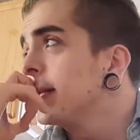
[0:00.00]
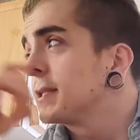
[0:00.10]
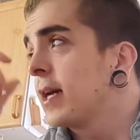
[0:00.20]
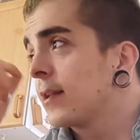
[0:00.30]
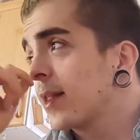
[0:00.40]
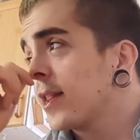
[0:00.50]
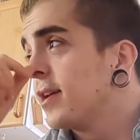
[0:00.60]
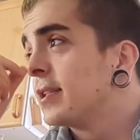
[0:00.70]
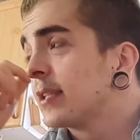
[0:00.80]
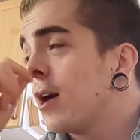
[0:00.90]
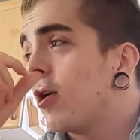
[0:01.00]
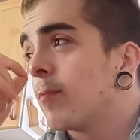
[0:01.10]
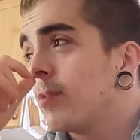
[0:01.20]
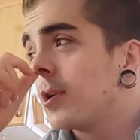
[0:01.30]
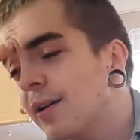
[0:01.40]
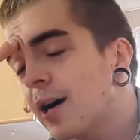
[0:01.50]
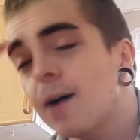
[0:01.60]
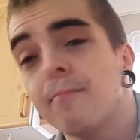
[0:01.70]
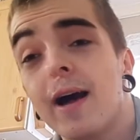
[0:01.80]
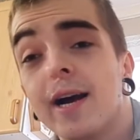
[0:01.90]
That's the hard part. I
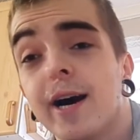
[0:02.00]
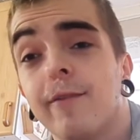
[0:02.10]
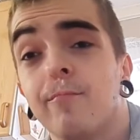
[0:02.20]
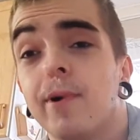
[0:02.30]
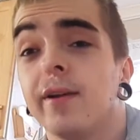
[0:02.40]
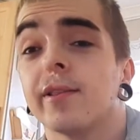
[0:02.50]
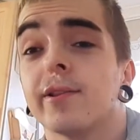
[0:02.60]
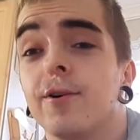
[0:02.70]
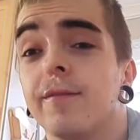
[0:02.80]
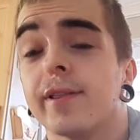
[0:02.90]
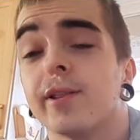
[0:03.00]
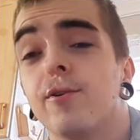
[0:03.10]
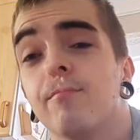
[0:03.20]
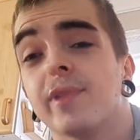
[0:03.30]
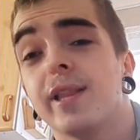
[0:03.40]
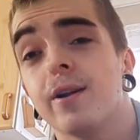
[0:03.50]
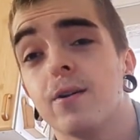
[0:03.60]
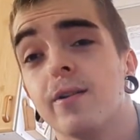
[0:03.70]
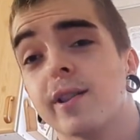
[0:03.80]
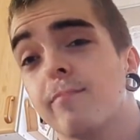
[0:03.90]
may have pissed off some
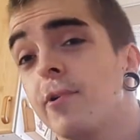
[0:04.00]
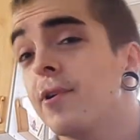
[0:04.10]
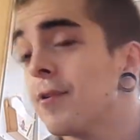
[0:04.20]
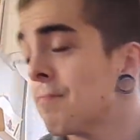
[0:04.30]
seagulls, but